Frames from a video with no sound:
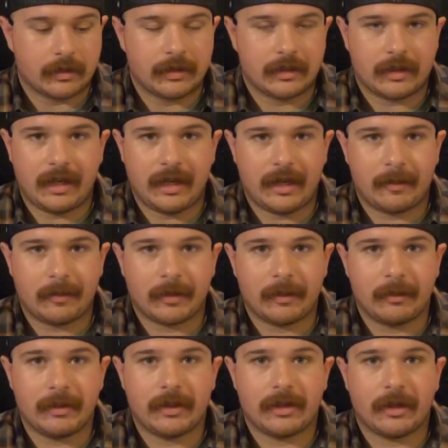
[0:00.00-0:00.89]
today I'm going
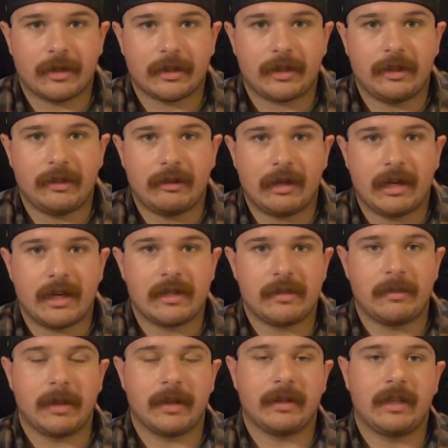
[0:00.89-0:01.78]
to be talking to you guys
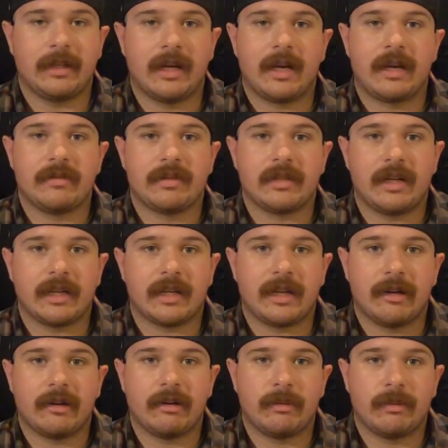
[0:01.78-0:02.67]
about the knives that I
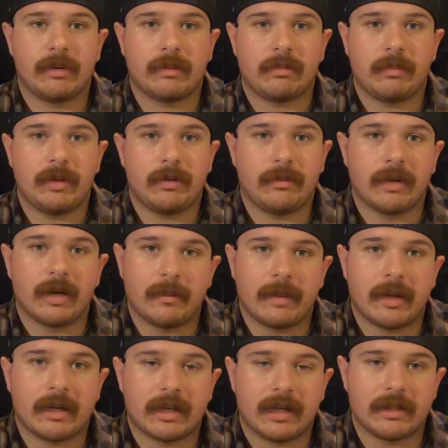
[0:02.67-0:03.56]
carry with me when I'm
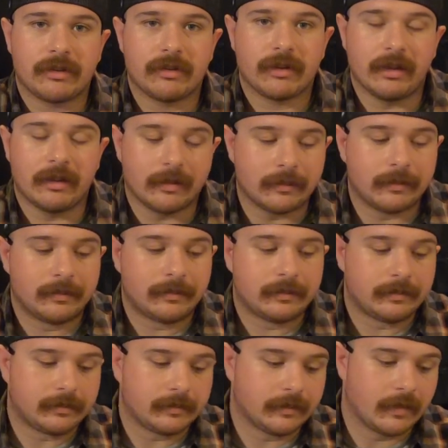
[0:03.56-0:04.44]
out on trail.
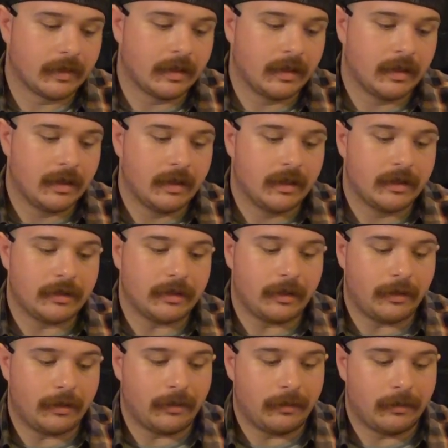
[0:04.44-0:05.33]

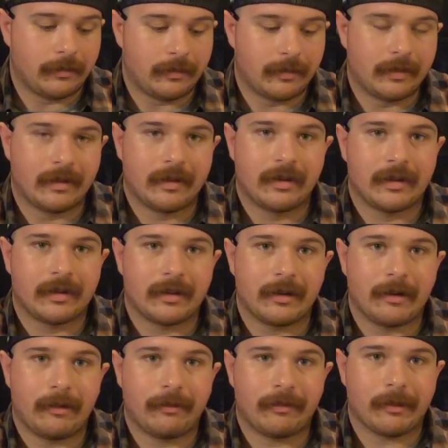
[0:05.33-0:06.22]
So
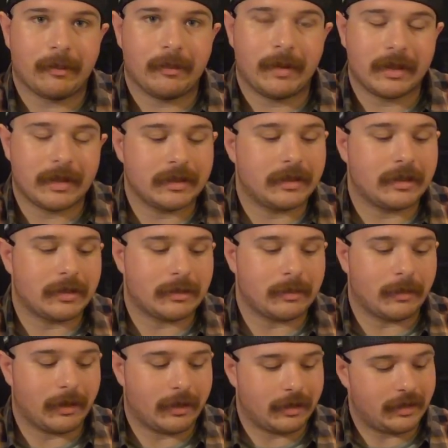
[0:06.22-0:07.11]
going from biggest to
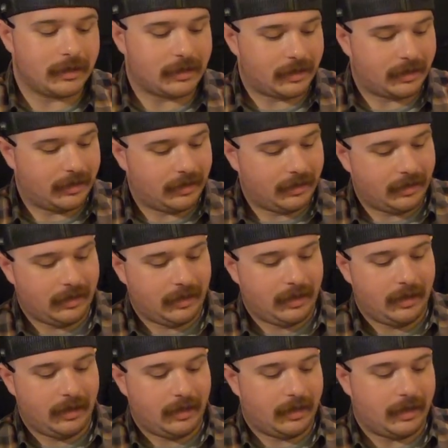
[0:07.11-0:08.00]
smallest,
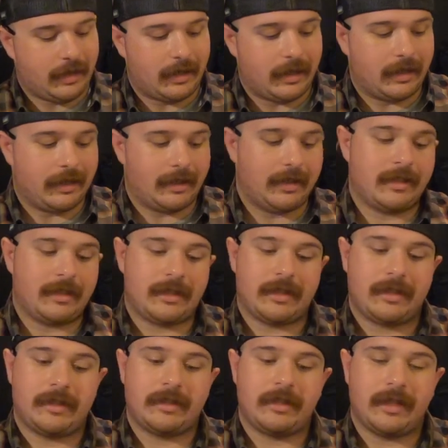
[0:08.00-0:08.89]
this
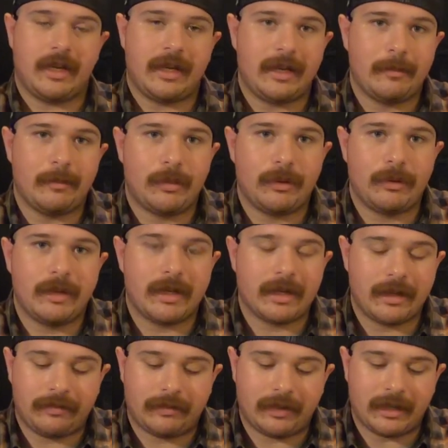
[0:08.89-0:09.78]
is a Bowie
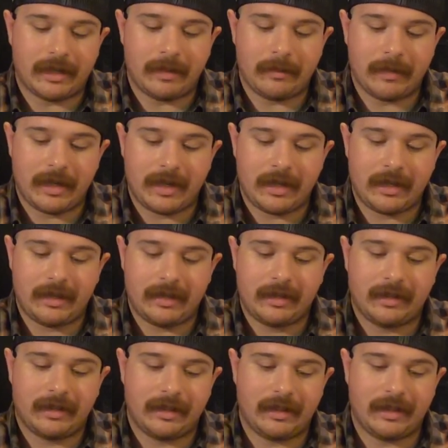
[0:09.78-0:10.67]
knife that I made
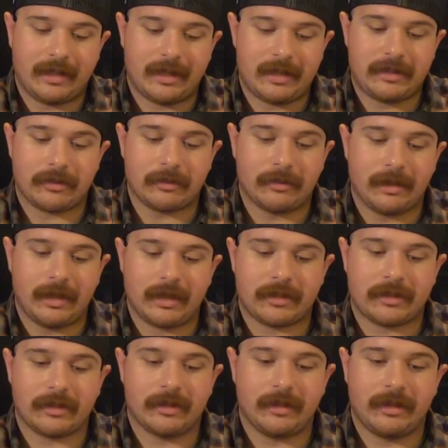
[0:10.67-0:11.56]
in high school
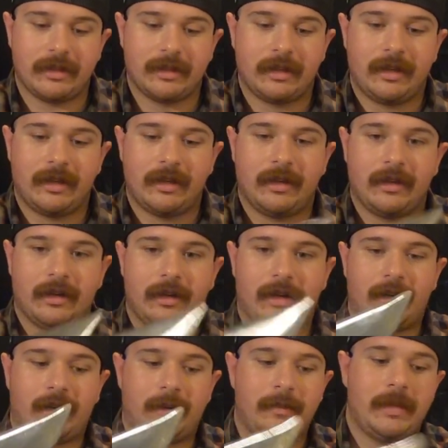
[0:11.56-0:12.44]
actually.
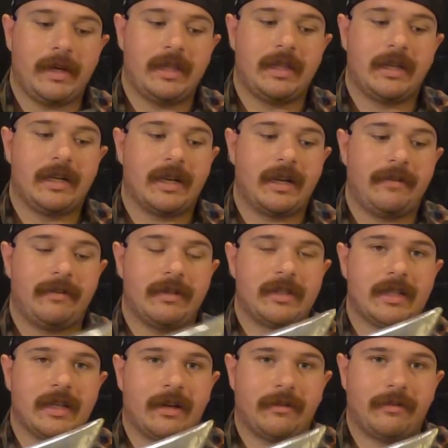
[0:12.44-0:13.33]
Made the knife
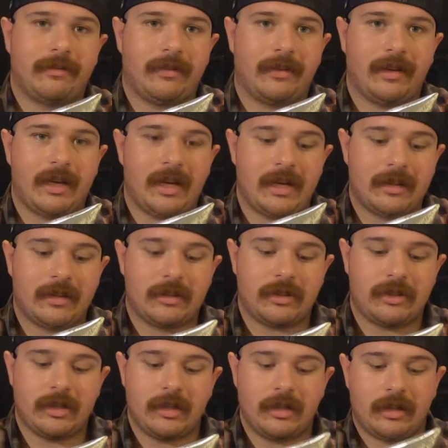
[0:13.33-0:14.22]
itself and the
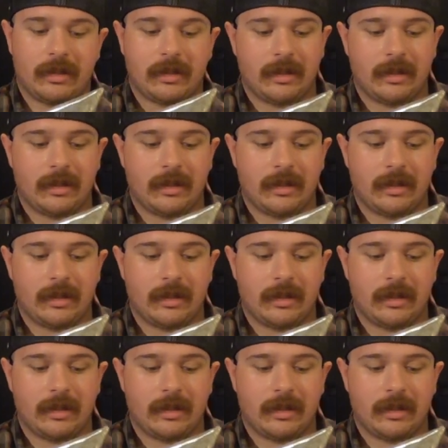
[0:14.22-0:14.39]
sheath.